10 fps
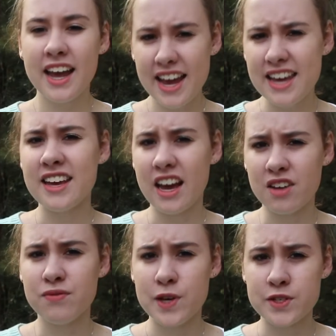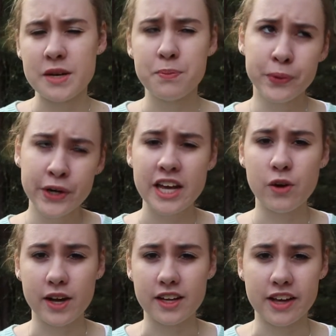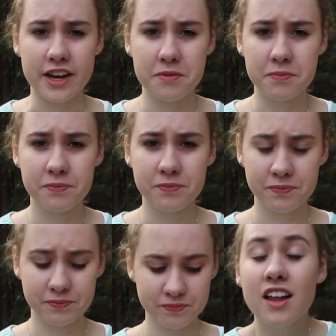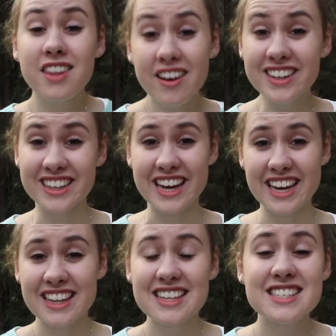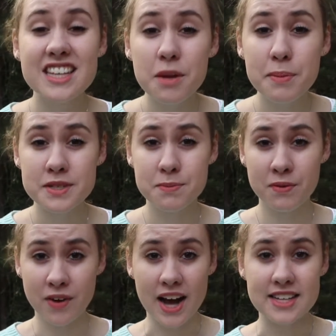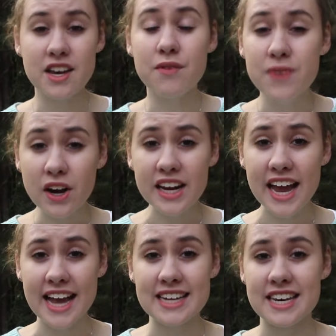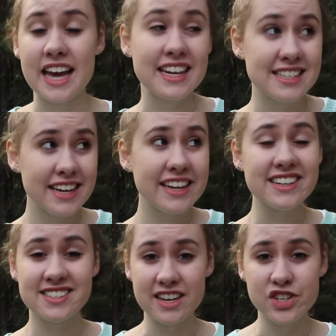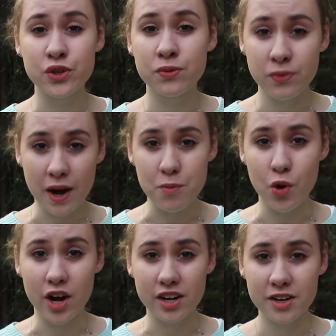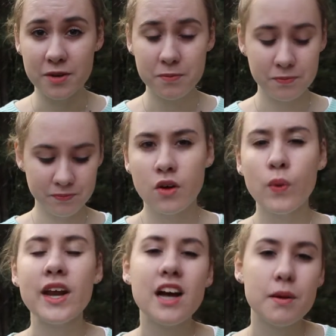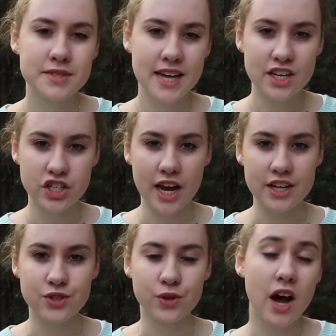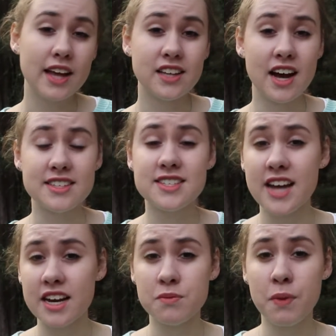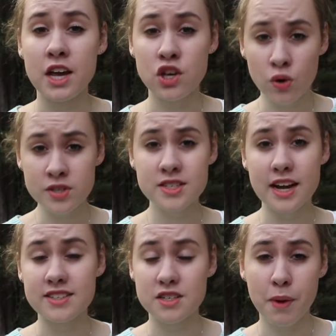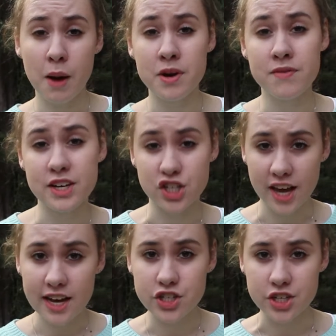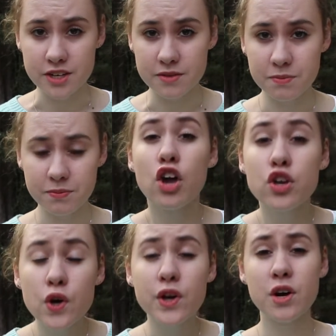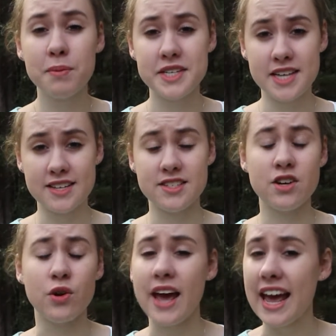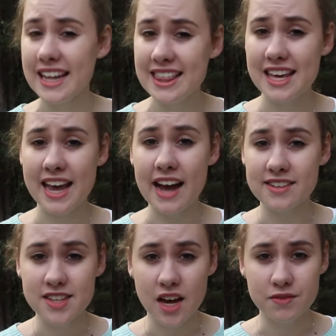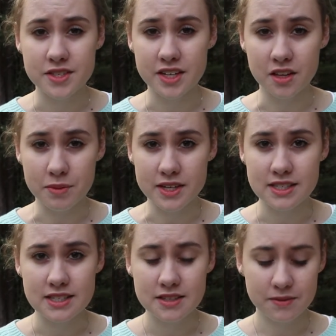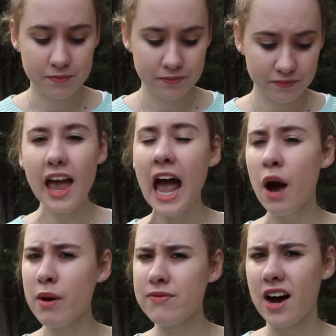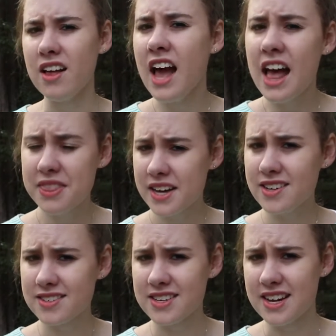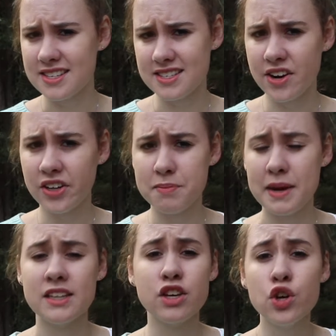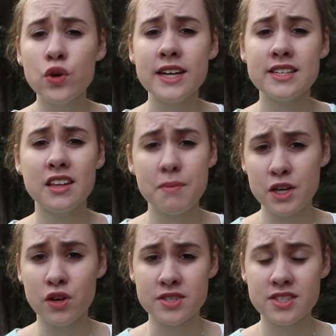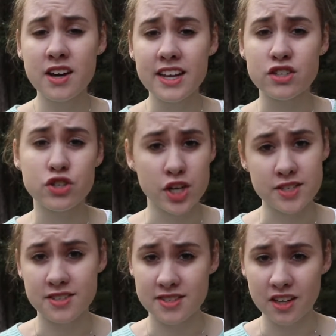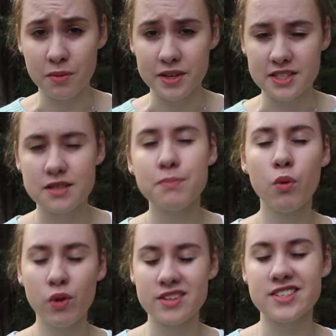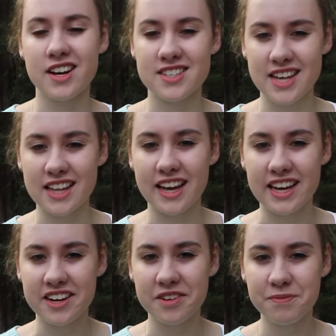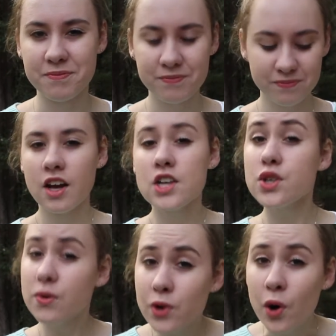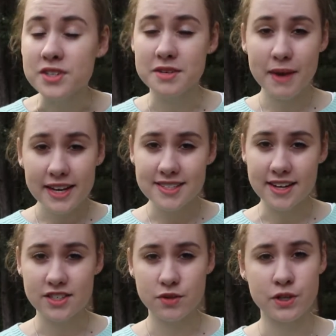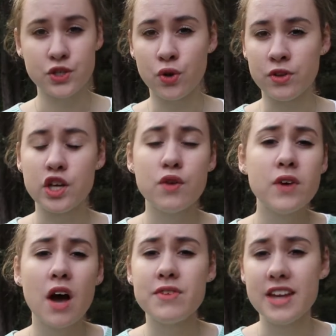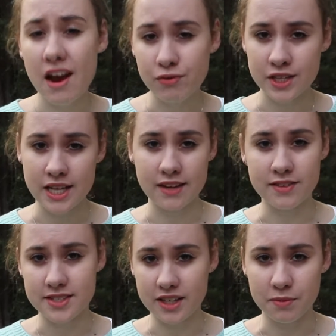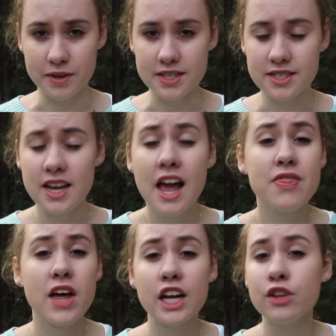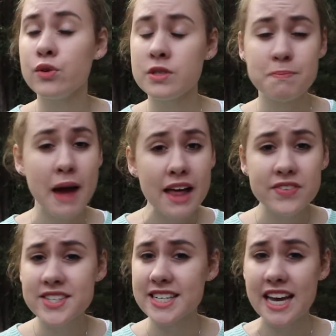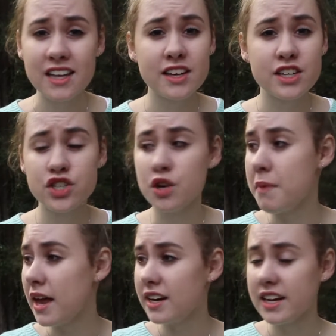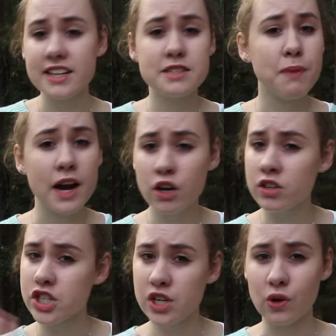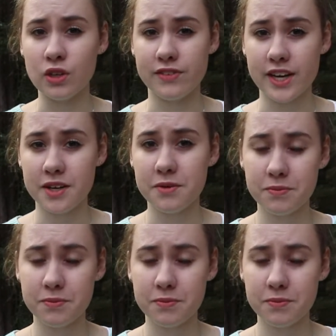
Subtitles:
It can get confusing pretty quickly. Luckily, the syllabus provides a very handy and indeed essential framework. When it comes to educational guidelines stated by your state's Department of Education, you cannot be tested on anything outside of the syllabus. However, that doesn't necessarily mean that you need to limit your study to just the syllabus, but we'll discuss that later. So of course, it makes sense to ensure that you've covered everything in the syllabus. That includes maths, English, humanities, biology, all of it.